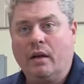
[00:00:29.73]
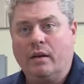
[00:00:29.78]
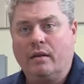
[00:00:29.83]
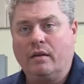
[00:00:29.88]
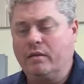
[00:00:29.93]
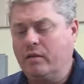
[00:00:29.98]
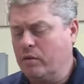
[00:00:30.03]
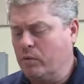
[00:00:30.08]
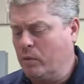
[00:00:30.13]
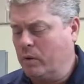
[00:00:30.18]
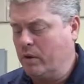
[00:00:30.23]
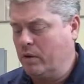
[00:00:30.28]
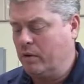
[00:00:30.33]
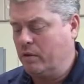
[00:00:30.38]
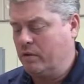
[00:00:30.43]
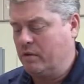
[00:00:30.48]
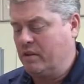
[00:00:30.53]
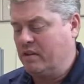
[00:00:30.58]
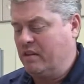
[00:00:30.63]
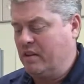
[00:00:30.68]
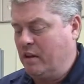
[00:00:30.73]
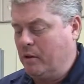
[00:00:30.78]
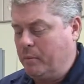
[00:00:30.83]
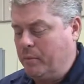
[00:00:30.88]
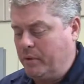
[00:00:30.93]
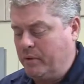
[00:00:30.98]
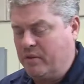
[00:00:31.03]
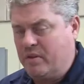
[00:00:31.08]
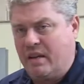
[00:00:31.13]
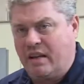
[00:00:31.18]
this is one of those
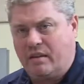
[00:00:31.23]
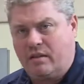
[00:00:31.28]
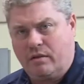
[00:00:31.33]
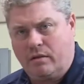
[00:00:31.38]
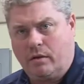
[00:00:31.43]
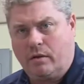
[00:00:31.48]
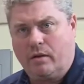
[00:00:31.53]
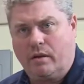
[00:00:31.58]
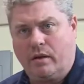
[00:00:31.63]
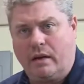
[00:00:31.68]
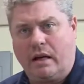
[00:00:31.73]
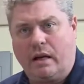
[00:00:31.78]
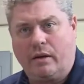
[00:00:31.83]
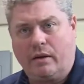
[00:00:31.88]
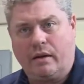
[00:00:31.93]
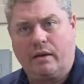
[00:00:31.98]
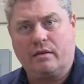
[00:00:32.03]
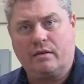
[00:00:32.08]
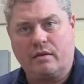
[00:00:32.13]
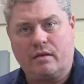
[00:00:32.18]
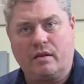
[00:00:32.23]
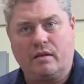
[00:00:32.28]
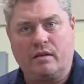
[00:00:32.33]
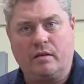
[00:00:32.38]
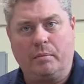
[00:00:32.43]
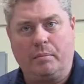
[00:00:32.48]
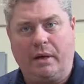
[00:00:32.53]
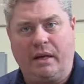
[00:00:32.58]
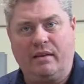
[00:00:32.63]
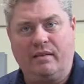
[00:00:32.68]
examples that started out as just a
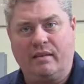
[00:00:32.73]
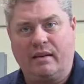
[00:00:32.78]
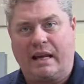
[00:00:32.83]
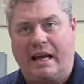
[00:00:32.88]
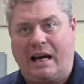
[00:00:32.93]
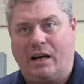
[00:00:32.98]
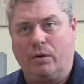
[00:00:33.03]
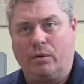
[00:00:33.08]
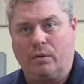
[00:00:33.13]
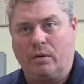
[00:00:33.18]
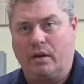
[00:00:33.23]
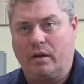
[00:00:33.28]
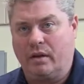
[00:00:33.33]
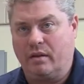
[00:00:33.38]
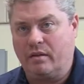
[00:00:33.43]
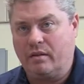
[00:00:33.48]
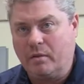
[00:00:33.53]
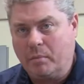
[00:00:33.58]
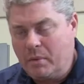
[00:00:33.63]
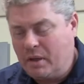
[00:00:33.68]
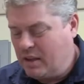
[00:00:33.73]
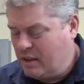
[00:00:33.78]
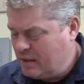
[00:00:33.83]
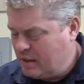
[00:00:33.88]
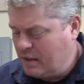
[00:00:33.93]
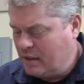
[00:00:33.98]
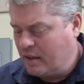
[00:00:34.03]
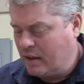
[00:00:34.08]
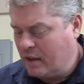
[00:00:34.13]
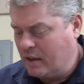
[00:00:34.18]
basic outline. Somebody
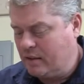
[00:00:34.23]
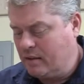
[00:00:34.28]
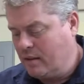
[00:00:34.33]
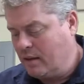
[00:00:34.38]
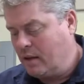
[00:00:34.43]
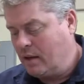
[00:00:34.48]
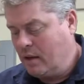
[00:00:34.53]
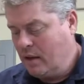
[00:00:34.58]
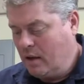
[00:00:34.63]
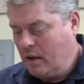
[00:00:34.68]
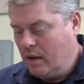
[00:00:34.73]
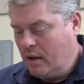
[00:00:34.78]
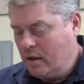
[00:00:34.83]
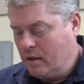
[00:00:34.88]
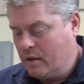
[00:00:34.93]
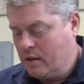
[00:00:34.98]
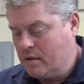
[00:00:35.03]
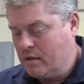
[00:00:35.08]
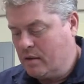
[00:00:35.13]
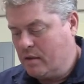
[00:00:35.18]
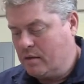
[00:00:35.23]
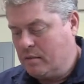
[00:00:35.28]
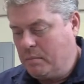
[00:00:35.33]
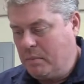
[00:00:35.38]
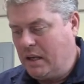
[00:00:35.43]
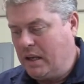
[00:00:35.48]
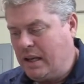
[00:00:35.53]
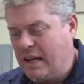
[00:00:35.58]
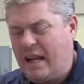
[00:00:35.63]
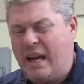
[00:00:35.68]
did that. They just
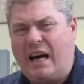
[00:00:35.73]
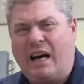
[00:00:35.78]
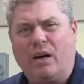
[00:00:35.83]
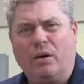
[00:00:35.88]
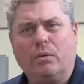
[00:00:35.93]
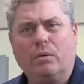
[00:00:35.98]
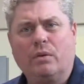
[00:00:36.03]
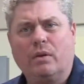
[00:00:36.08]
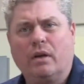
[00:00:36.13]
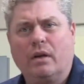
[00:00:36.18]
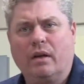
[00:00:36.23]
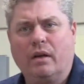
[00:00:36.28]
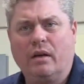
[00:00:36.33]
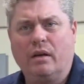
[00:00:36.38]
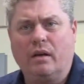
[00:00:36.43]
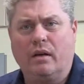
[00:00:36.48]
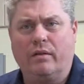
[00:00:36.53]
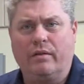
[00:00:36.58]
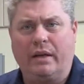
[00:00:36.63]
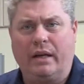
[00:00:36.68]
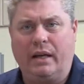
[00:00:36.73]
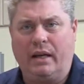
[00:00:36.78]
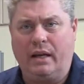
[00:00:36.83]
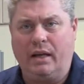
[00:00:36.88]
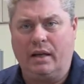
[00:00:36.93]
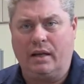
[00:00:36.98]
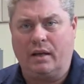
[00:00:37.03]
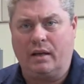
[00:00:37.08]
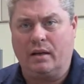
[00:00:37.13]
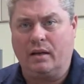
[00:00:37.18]
made an outline of a
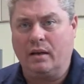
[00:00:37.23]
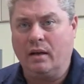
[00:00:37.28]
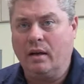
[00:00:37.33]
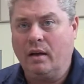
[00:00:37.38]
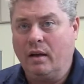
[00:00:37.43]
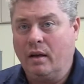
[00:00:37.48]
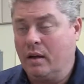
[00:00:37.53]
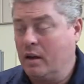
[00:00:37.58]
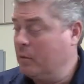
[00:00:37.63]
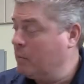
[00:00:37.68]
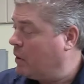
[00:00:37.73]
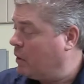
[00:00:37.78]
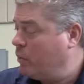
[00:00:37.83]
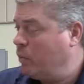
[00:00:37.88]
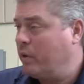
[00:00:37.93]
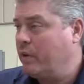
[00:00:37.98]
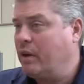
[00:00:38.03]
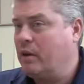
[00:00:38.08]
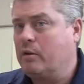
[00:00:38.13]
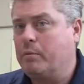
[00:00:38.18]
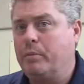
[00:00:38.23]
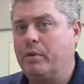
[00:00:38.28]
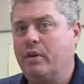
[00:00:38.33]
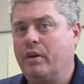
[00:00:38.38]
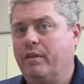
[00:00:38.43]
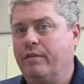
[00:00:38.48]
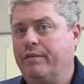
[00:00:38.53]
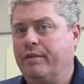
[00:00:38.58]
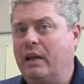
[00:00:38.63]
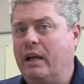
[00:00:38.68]
hand. And I'm like, well, that's
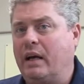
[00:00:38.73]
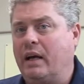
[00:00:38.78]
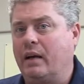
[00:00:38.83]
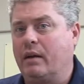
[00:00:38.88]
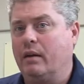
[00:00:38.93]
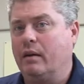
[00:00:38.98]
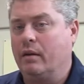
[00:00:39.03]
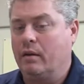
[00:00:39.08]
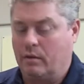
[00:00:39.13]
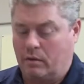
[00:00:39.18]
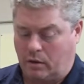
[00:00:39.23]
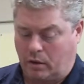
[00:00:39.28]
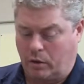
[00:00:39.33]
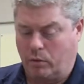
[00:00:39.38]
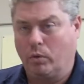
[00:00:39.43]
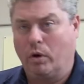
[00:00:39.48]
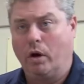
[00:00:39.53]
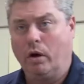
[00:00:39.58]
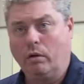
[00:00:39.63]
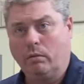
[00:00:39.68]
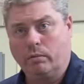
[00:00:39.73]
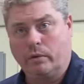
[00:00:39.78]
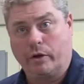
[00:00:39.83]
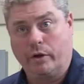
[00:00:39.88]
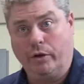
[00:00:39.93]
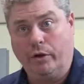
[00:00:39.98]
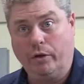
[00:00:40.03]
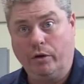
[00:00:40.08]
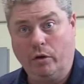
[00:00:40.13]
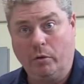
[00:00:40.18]
pretty flat. They're like, well,
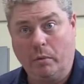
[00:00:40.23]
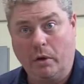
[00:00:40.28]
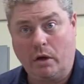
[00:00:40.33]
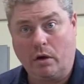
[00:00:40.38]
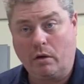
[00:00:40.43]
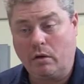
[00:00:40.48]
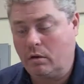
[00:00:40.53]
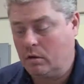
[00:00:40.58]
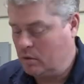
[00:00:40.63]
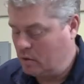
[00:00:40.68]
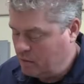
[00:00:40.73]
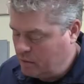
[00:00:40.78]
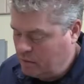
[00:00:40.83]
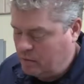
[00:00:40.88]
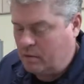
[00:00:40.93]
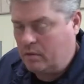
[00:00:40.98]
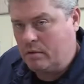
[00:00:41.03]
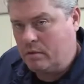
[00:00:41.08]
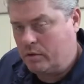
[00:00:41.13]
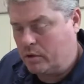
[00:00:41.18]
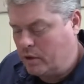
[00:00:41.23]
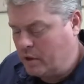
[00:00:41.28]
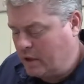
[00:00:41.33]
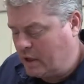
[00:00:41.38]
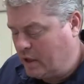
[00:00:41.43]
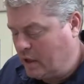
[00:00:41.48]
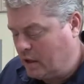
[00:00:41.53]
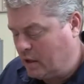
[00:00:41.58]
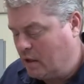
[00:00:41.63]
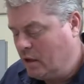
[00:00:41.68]
can you do better? Sure I
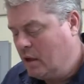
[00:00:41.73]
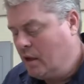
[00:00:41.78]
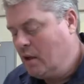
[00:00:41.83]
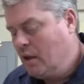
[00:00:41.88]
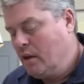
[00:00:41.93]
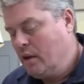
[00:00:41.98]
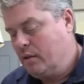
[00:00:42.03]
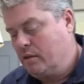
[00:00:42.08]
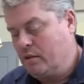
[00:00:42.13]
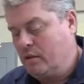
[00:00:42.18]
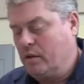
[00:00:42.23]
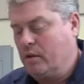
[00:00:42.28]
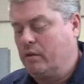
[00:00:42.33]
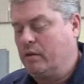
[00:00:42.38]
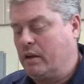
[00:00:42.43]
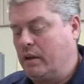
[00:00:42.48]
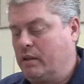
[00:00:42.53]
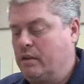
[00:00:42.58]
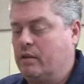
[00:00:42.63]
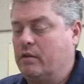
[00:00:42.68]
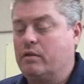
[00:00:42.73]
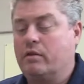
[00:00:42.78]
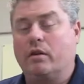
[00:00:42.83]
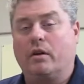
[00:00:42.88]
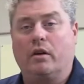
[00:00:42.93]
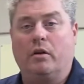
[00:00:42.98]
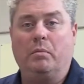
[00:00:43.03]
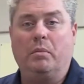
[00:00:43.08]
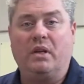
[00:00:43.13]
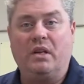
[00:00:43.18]
can. So I just
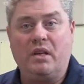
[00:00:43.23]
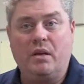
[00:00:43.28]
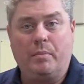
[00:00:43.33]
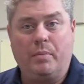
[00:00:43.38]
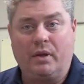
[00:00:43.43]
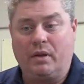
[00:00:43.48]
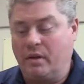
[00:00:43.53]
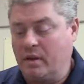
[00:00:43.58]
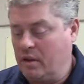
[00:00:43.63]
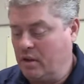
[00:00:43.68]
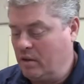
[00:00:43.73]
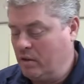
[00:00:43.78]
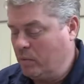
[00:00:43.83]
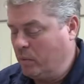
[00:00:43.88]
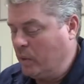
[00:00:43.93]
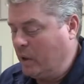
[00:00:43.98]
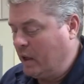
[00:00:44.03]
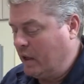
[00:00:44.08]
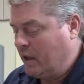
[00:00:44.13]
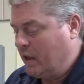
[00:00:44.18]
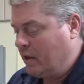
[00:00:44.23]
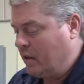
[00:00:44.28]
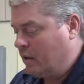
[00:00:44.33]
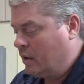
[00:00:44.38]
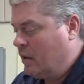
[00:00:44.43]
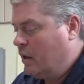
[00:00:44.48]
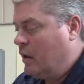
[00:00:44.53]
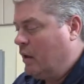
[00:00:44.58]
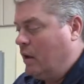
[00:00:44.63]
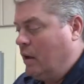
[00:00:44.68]
started manipulating the wire,